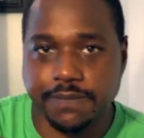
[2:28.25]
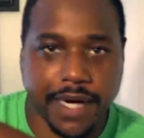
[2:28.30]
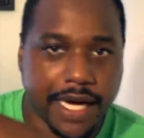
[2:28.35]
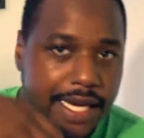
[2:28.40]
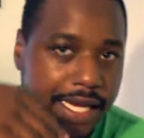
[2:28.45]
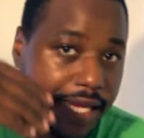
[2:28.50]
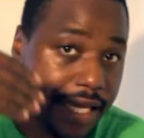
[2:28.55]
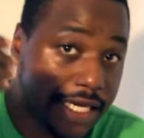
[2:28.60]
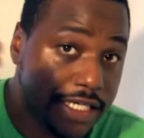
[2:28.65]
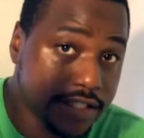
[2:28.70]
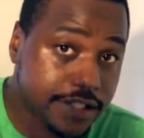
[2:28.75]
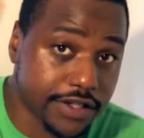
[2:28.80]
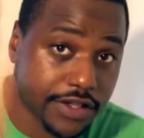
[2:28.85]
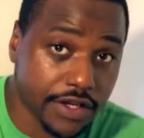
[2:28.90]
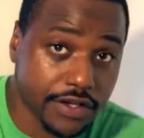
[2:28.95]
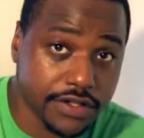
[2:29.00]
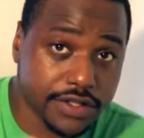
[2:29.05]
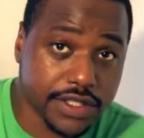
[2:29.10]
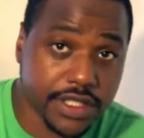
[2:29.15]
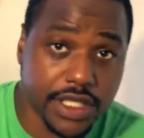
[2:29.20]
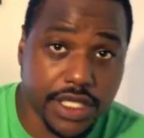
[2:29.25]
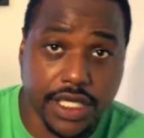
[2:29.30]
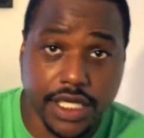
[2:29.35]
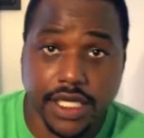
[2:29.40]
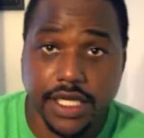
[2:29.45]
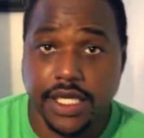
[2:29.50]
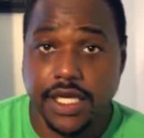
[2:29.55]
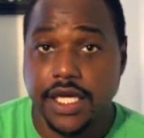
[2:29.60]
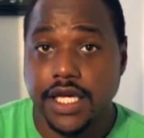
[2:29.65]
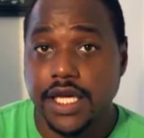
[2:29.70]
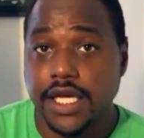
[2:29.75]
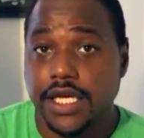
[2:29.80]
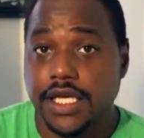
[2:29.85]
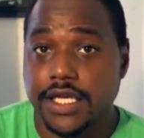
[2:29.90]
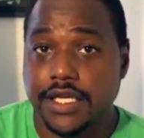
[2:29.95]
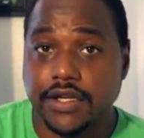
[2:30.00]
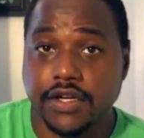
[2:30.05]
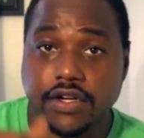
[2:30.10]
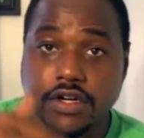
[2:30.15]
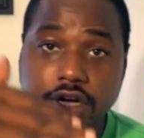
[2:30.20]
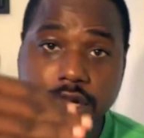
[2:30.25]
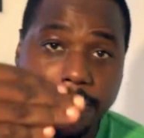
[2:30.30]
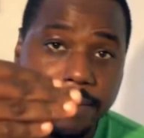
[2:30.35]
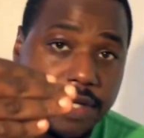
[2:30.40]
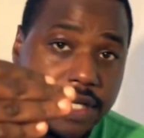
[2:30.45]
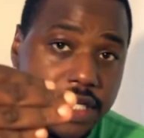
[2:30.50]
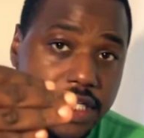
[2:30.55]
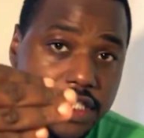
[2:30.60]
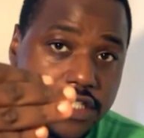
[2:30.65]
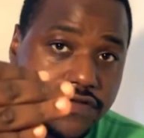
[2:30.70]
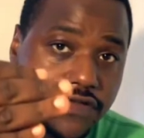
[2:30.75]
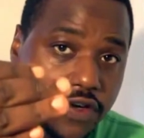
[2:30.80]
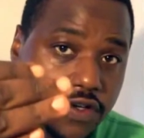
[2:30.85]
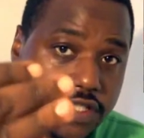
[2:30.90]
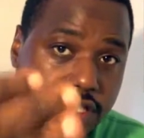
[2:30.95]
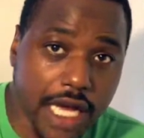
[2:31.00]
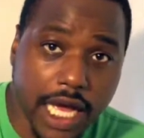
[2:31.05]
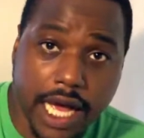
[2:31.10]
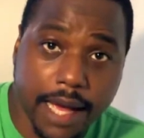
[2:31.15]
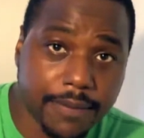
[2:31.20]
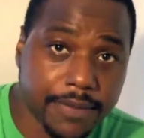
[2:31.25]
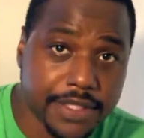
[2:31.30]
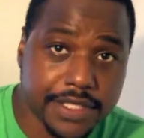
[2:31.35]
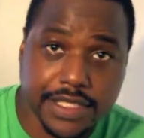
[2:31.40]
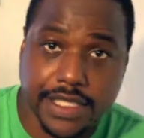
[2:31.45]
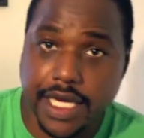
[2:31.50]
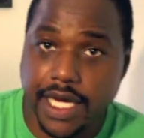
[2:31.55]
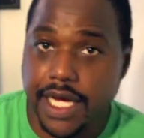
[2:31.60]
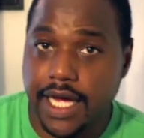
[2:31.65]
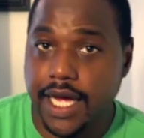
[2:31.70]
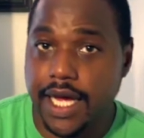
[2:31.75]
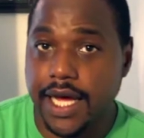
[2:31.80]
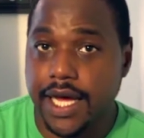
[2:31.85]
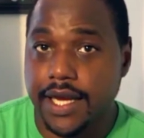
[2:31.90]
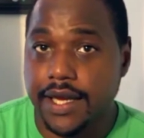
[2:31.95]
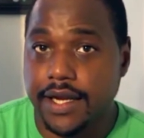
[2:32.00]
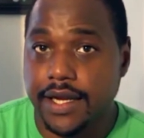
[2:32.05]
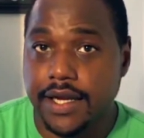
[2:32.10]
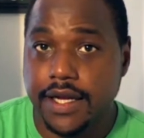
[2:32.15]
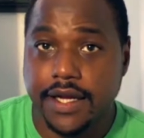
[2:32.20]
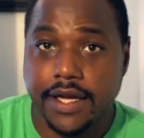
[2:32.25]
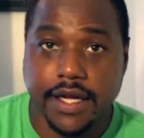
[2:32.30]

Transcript: By the age of 13, he committed his first homicide.